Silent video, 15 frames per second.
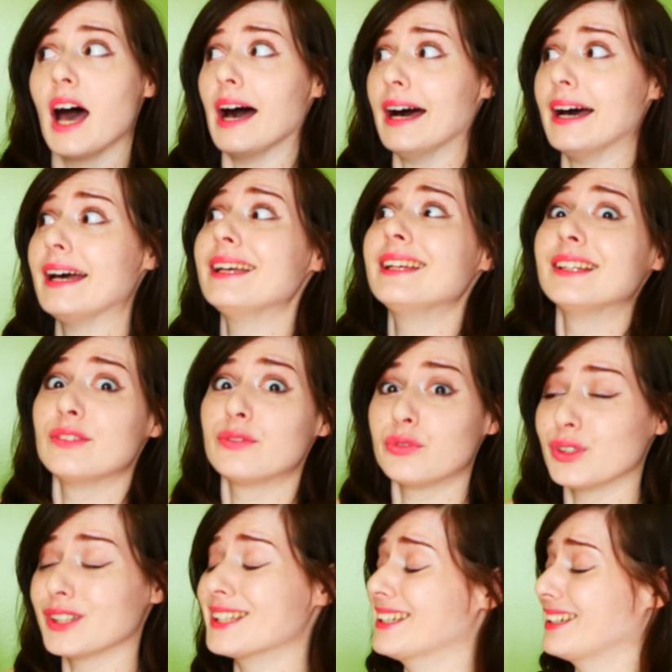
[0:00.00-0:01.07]
I
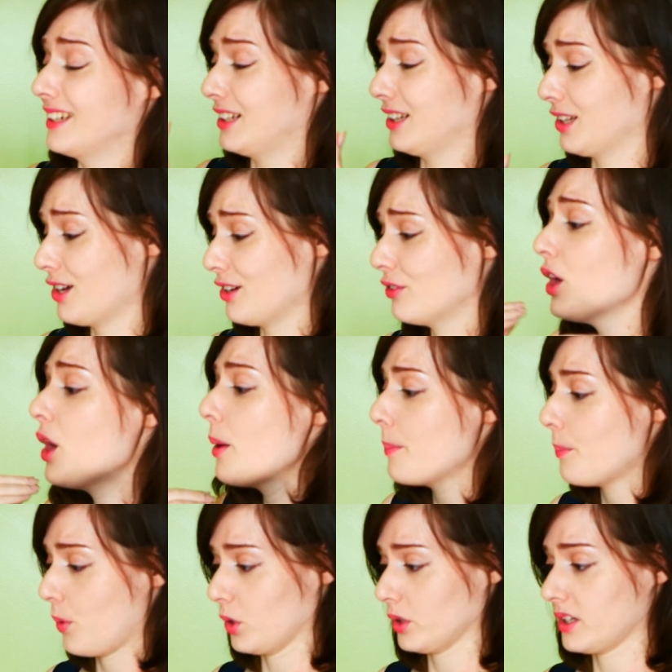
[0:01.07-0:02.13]
freaking love
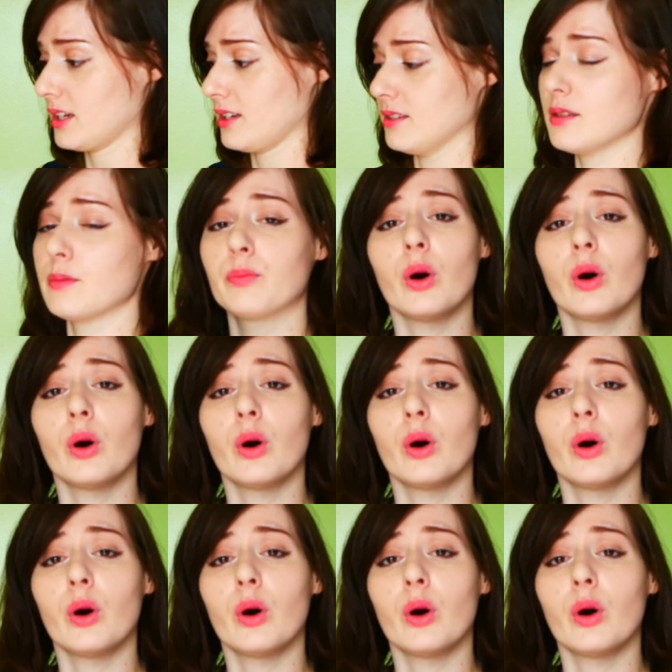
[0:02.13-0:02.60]
Pockys.